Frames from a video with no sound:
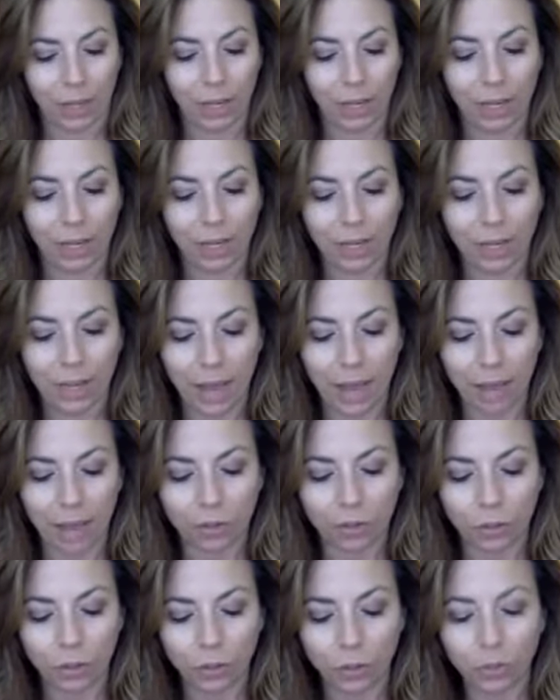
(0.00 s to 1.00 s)
In the
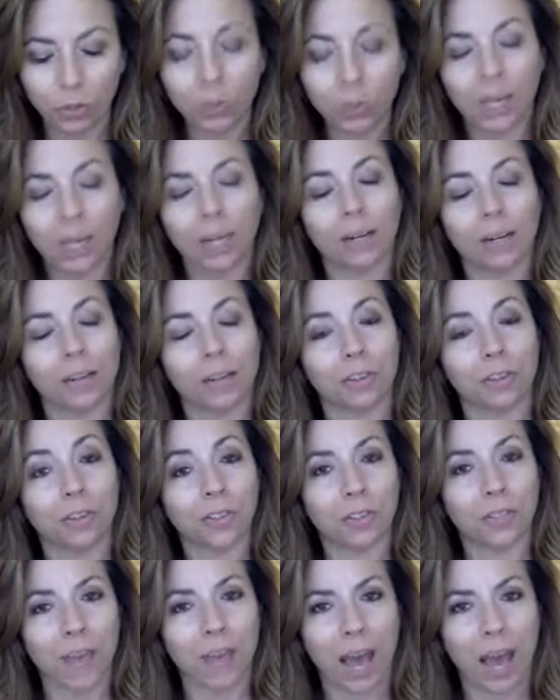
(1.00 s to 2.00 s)
afternoon, you get another
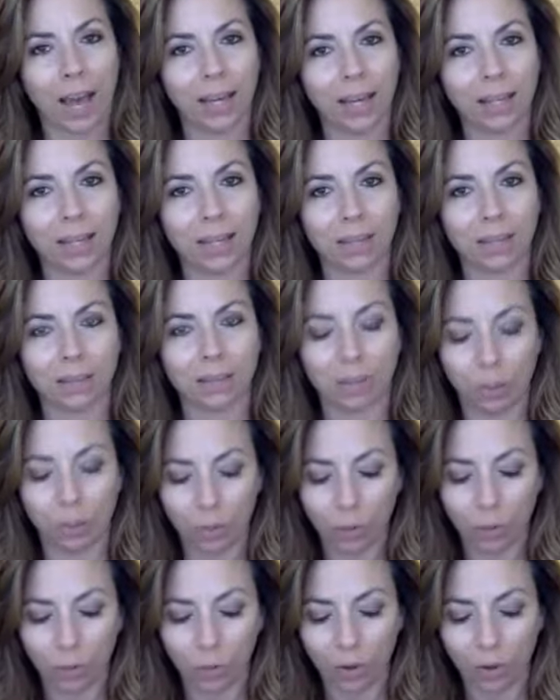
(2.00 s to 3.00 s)
snack, and that's going to
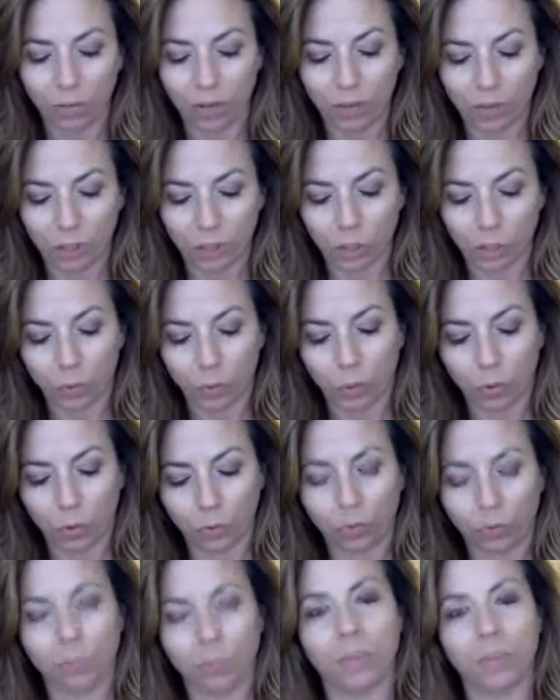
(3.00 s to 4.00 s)
be 1 vegetable
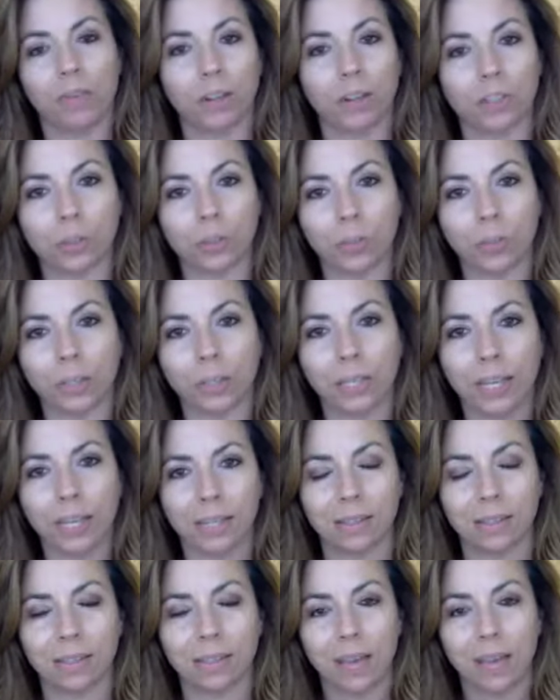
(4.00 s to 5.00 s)
from the vegetable
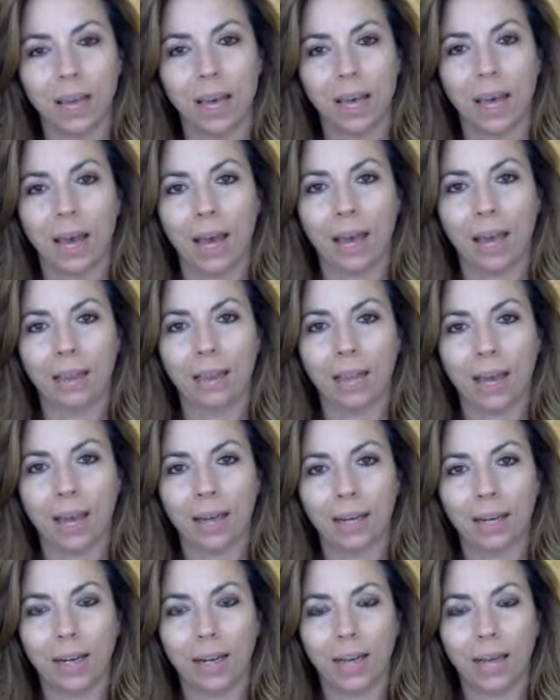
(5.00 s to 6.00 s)
list, and
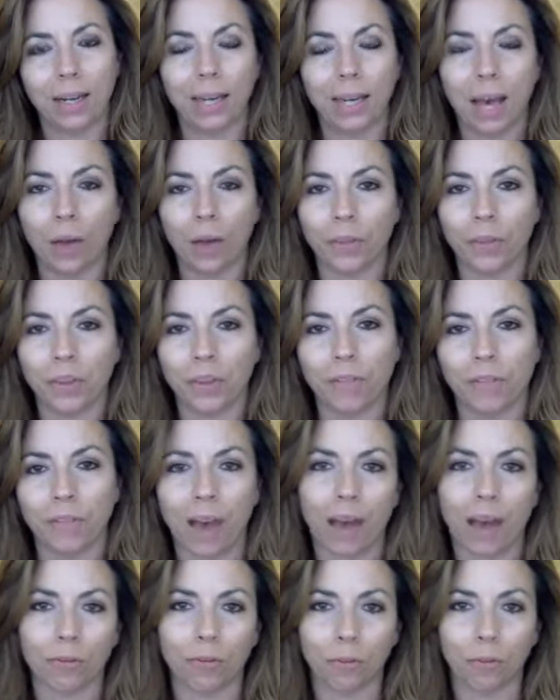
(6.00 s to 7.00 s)
then any healthy
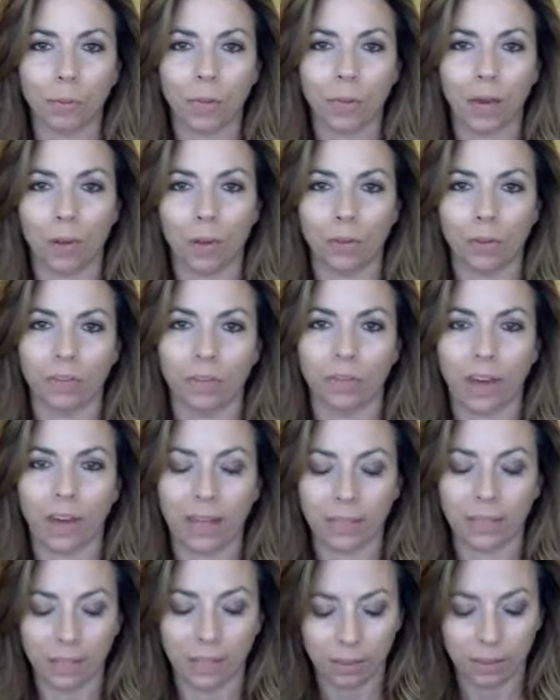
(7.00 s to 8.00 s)
fat from the healthy
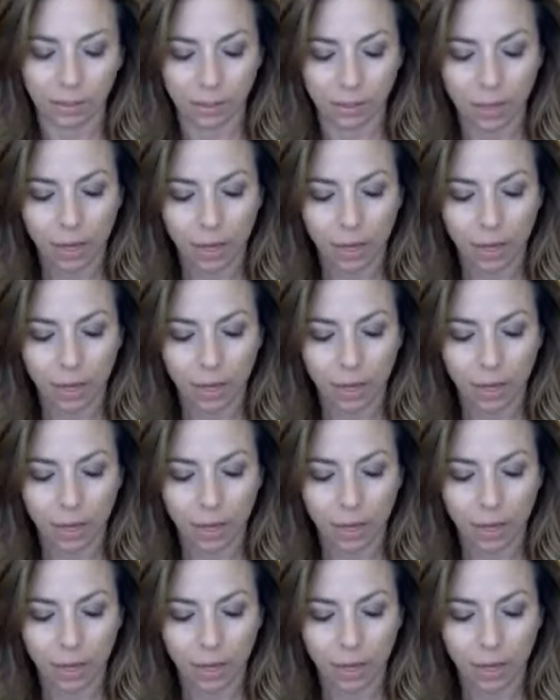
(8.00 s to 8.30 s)
fat list.